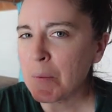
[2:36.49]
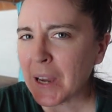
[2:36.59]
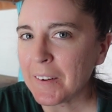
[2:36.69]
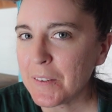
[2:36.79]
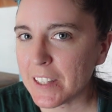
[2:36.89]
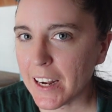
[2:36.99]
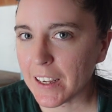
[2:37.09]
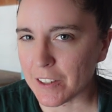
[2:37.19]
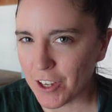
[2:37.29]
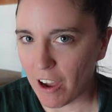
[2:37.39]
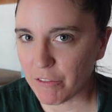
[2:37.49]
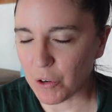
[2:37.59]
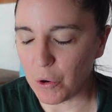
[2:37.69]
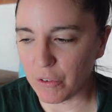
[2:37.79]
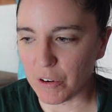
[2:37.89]
I'm kind of setting a soft
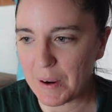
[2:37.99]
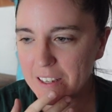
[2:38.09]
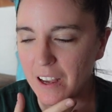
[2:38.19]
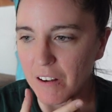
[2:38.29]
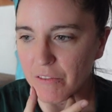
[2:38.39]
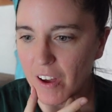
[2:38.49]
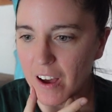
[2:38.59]
goal for myself